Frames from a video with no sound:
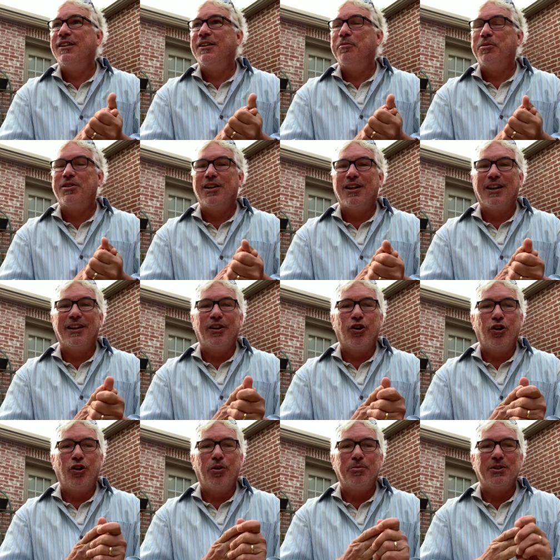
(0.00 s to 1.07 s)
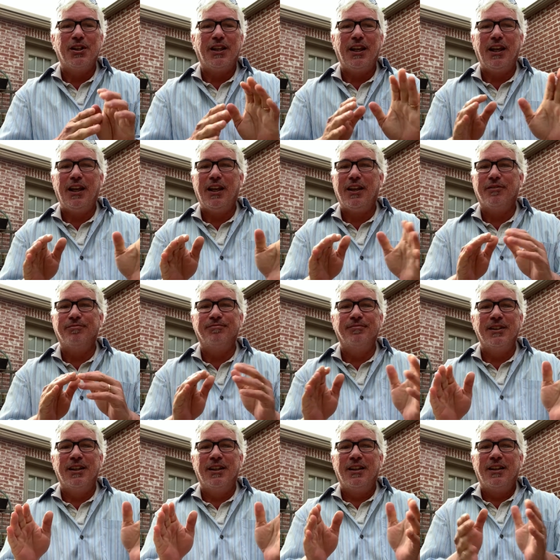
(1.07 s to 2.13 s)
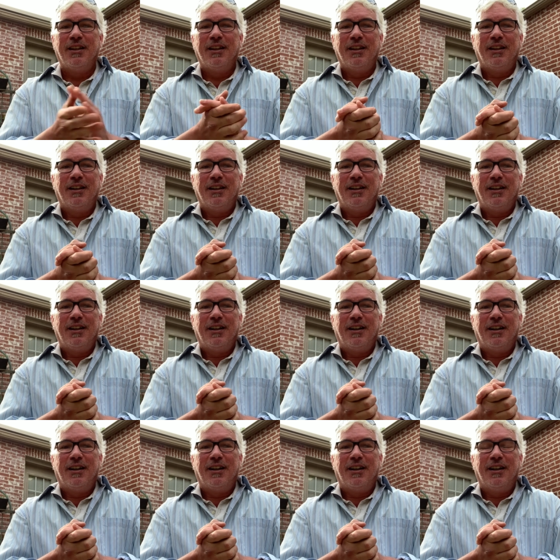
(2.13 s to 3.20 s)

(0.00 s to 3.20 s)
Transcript: particularly herbs, he can't, uh,